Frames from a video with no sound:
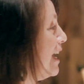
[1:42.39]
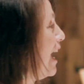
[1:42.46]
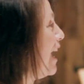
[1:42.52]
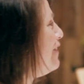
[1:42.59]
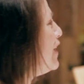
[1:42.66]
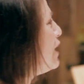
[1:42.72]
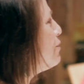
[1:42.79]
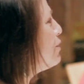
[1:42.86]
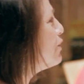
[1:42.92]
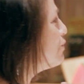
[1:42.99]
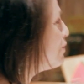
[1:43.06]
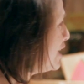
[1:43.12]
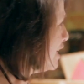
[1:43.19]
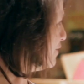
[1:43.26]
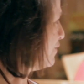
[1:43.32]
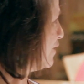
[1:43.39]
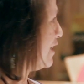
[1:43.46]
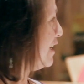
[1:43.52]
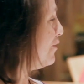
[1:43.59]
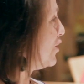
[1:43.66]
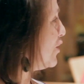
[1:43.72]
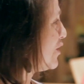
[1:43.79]
And they were great fun.
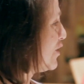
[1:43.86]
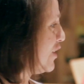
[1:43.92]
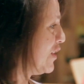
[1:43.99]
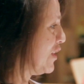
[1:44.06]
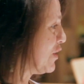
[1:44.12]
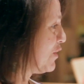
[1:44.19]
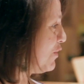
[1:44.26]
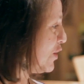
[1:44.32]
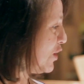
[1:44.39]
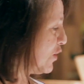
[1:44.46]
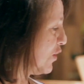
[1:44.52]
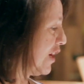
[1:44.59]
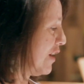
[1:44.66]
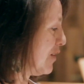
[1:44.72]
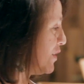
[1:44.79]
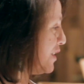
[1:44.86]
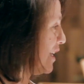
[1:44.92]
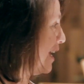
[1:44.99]
If you could see these photographs